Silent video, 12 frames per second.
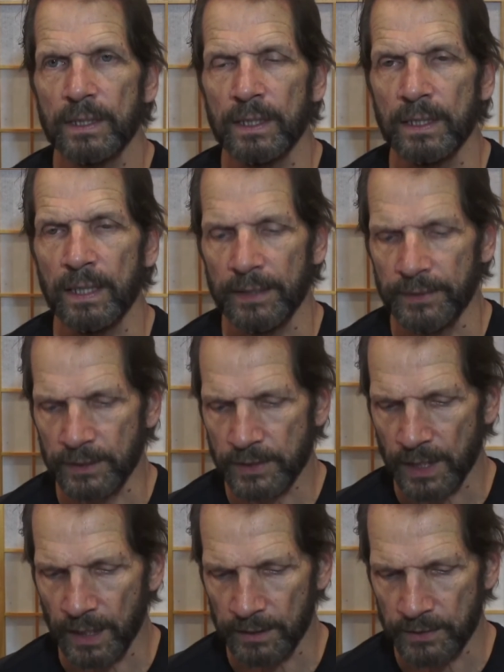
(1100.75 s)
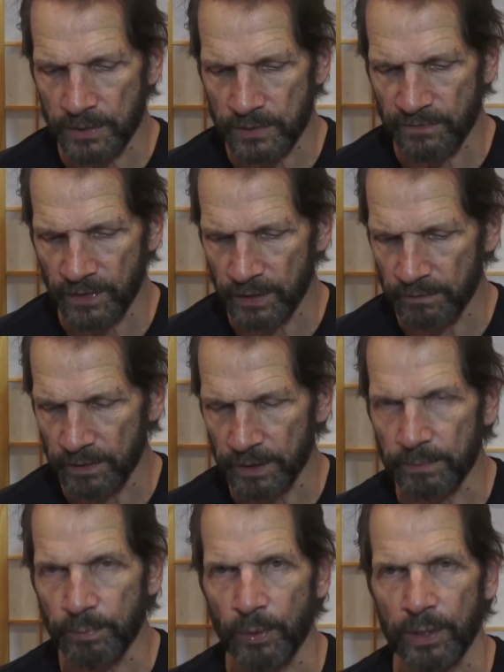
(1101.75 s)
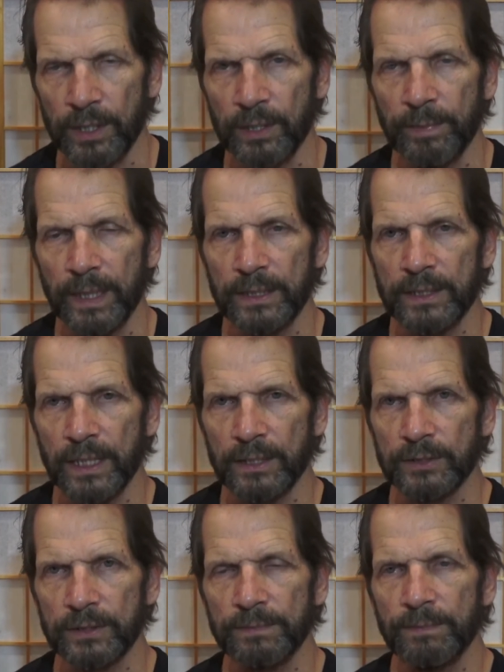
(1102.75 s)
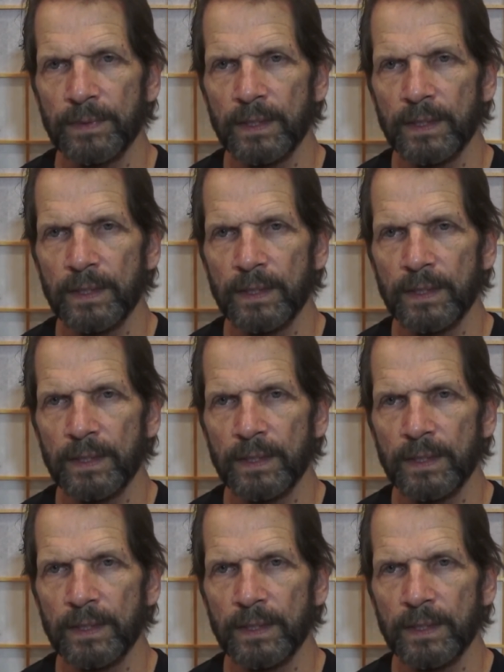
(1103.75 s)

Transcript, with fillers: Uh, I think silence is very, very important in meditation.